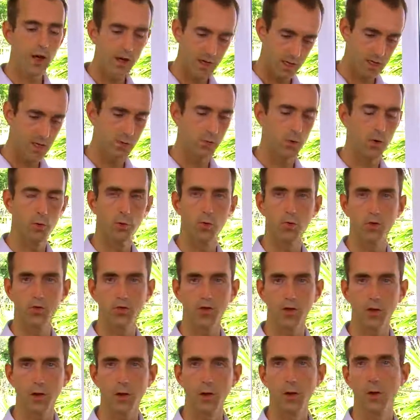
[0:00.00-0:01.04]
Add some hot
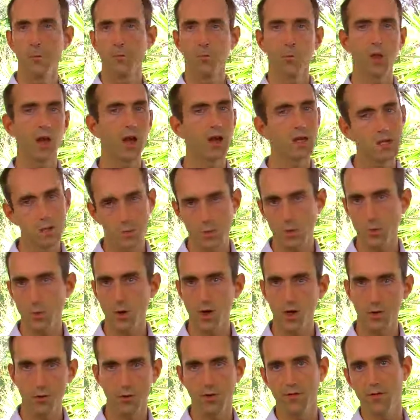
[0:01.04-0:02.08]
water, add some
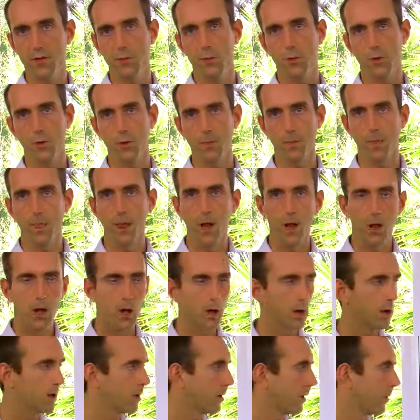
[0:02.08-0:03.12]
sweetener if you want,
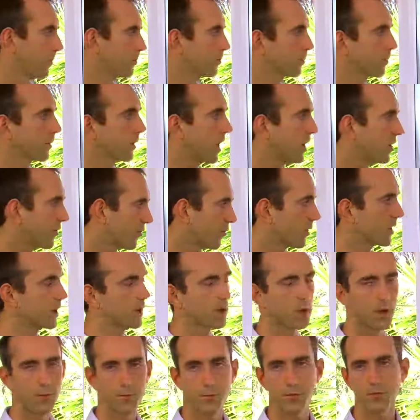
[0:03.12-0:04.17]
and
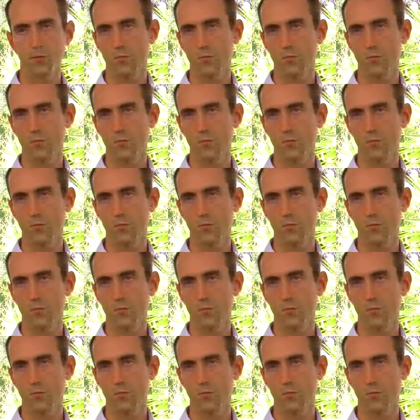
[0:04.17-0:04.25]
drink it.